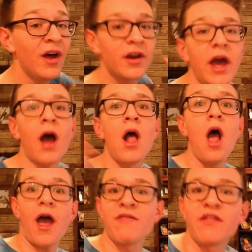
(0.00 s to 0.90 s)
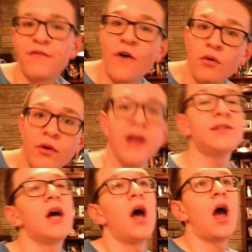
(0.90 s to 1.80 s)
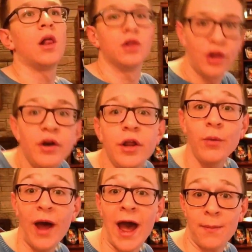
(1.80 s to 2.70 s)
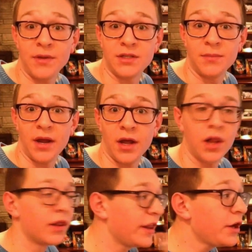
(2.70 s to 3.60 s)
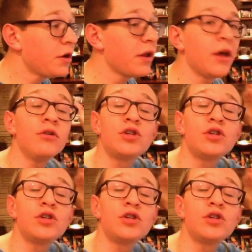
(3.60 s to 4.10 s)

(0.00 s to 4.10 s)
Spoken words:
Yeah, and then the phone rings. Literally what happened to me. Literally,